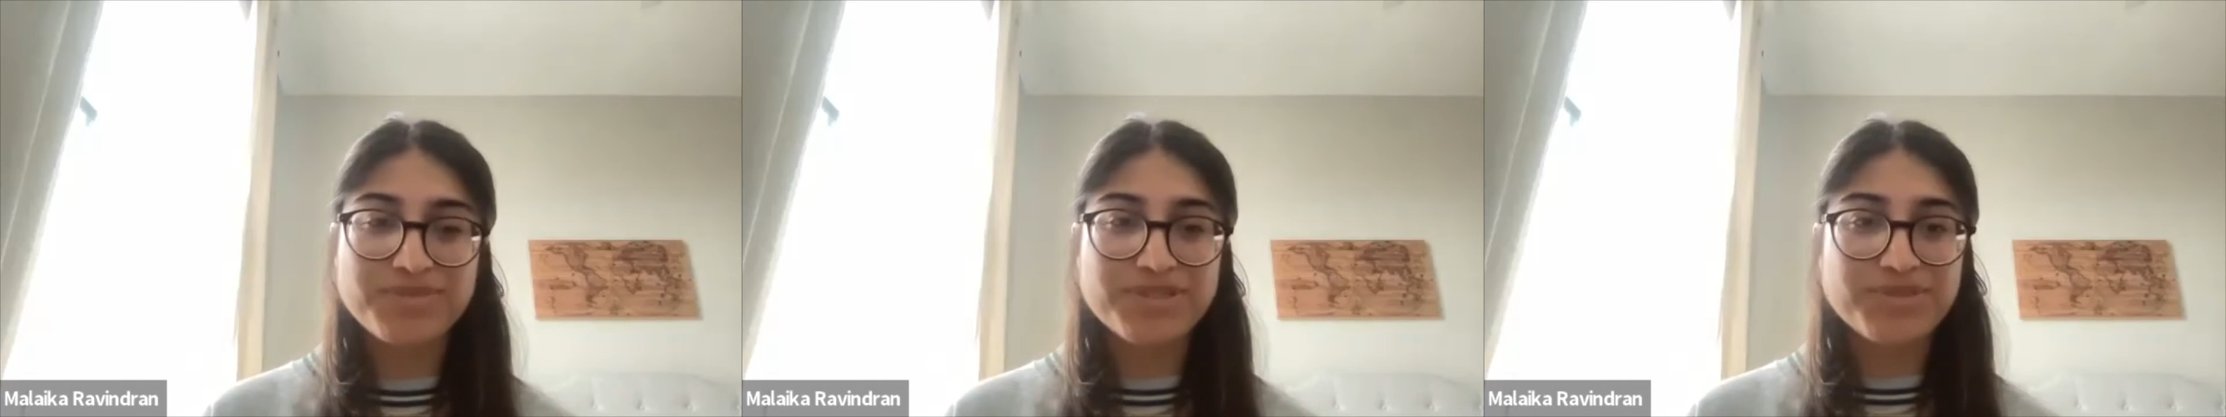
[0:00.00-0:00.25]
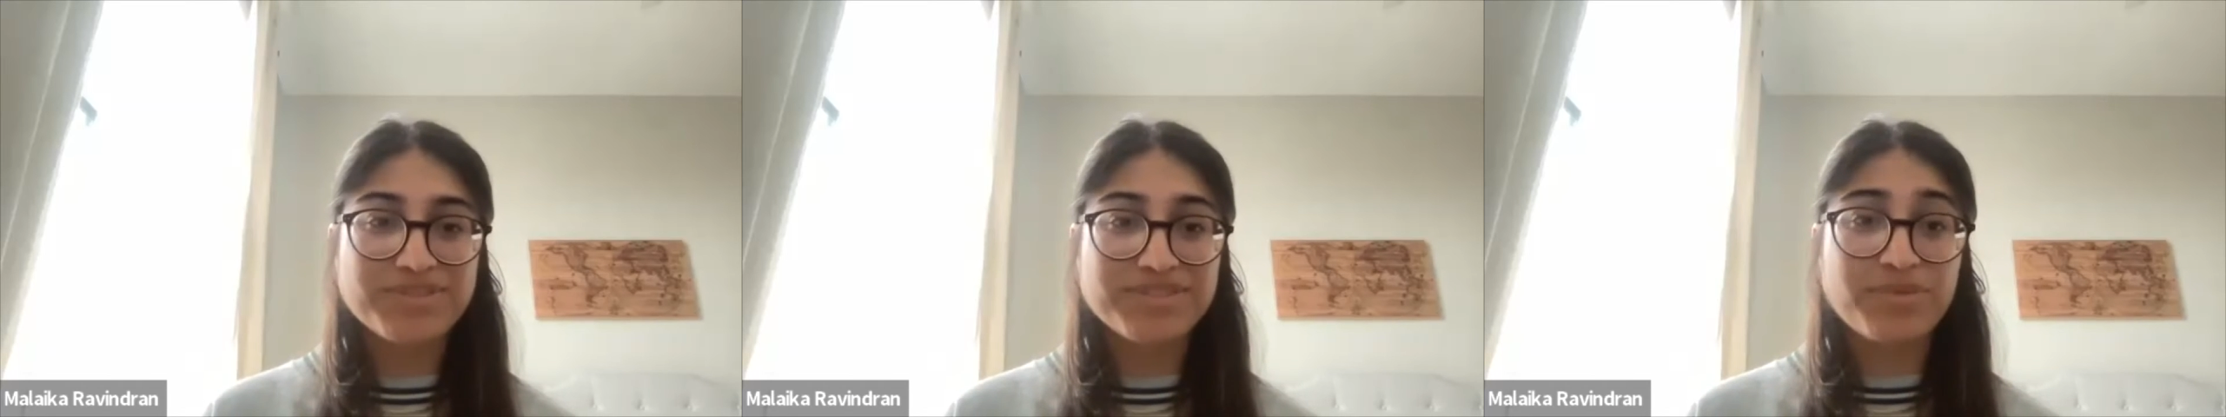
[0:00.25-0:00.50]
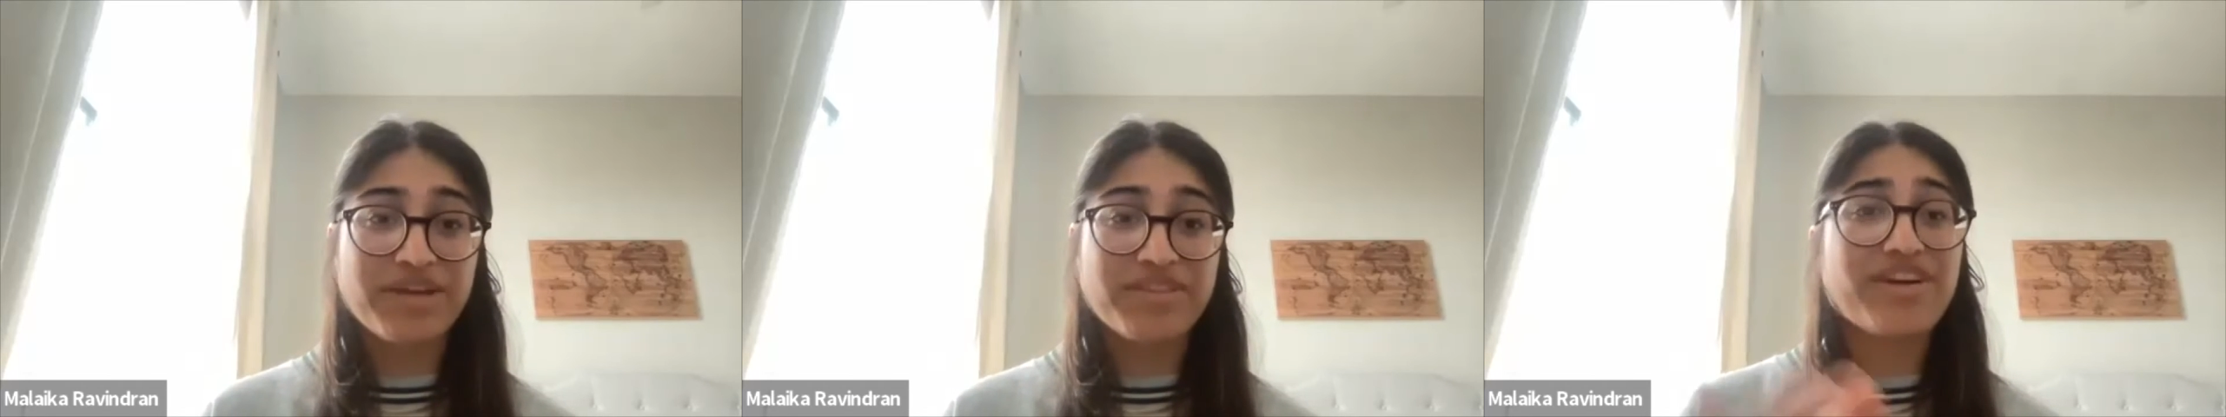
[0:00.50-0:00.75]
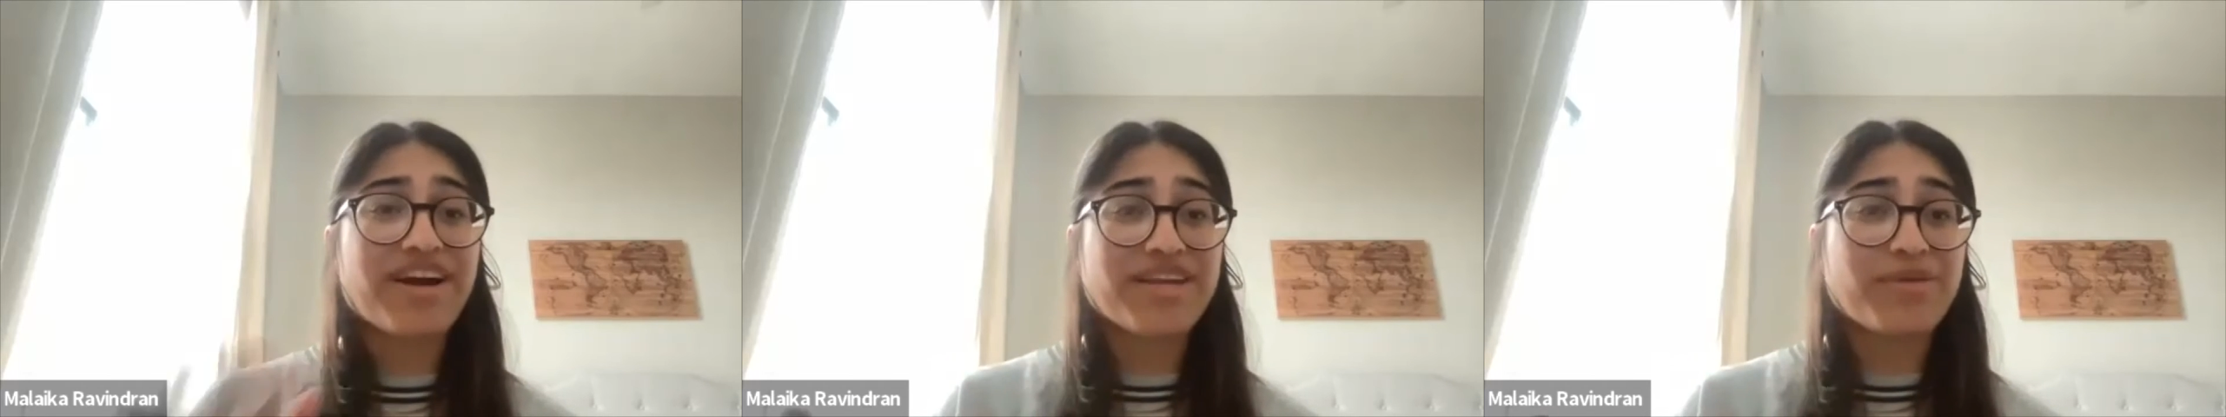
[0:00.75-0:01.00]
which was whether
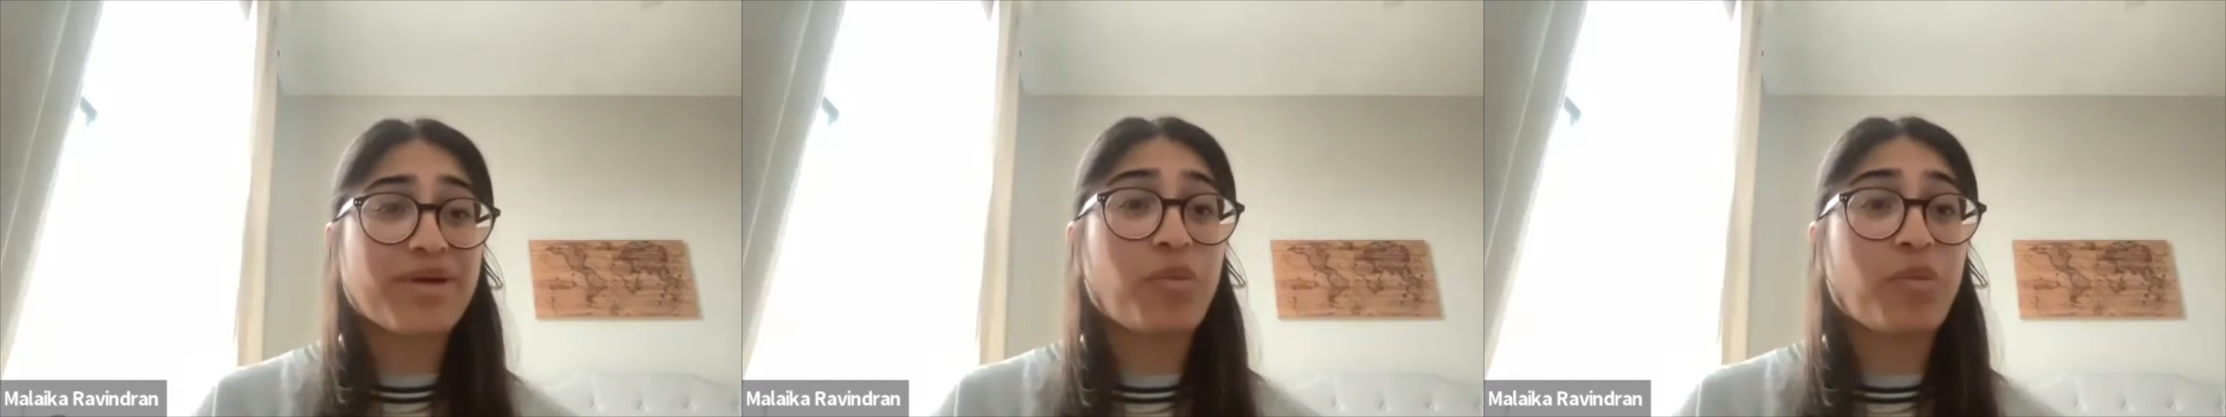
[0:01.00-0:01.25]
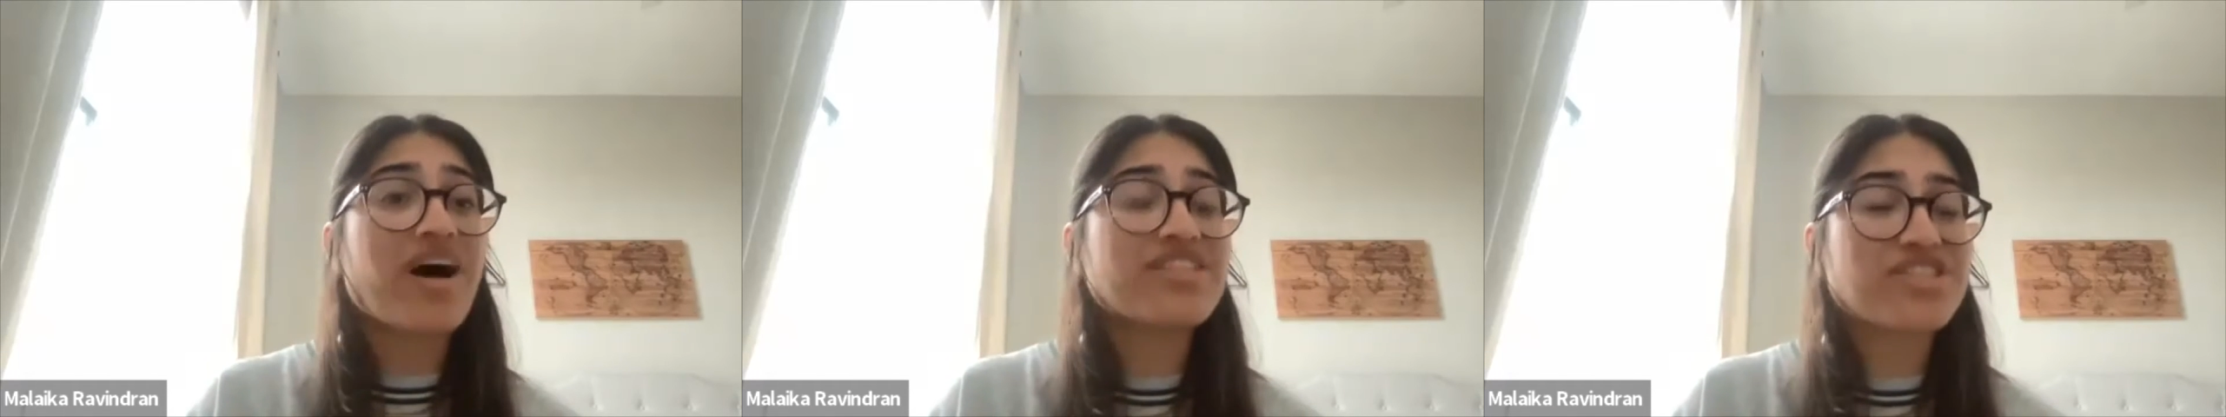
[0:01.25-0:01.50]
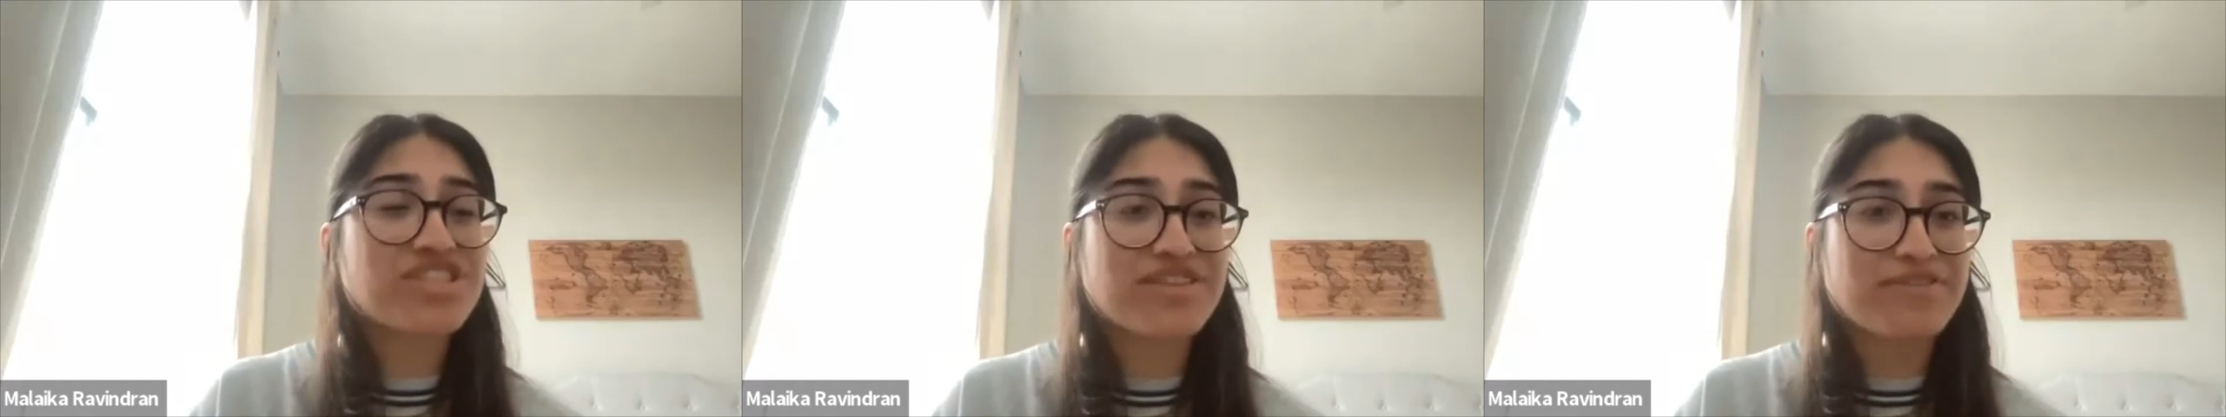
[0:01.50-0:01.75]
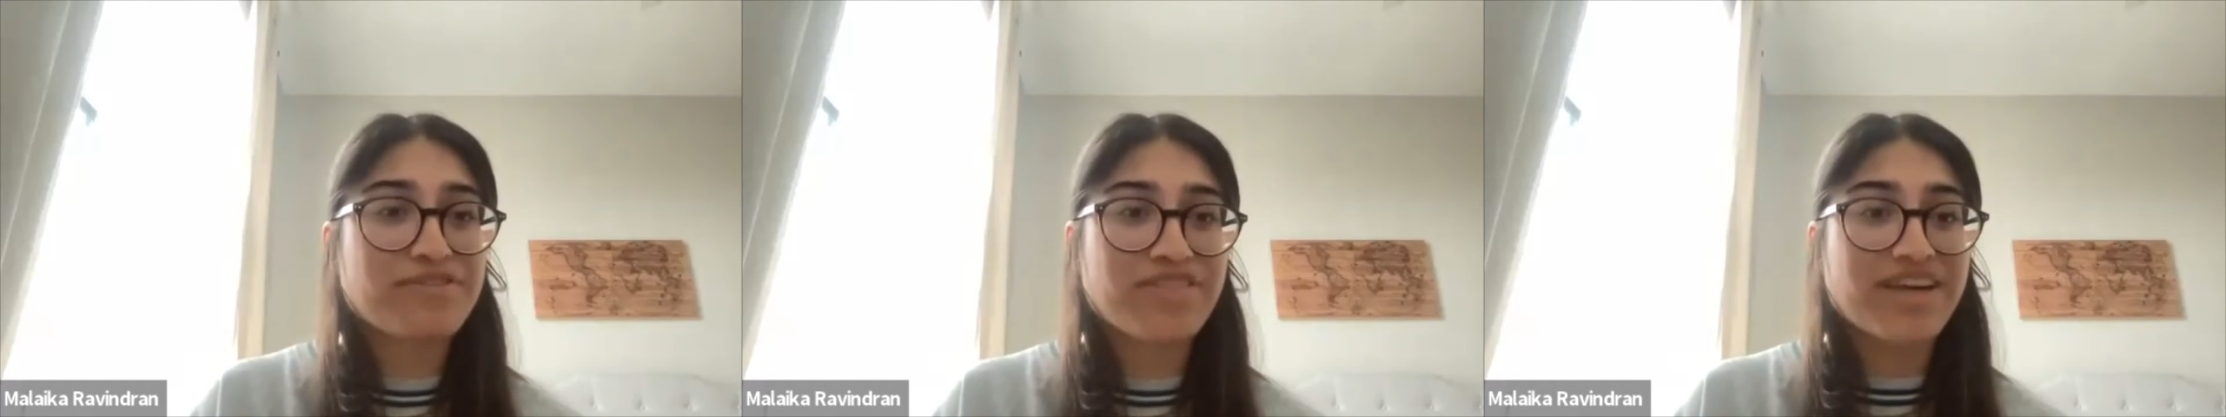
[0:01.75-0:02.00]
or not you had watched the,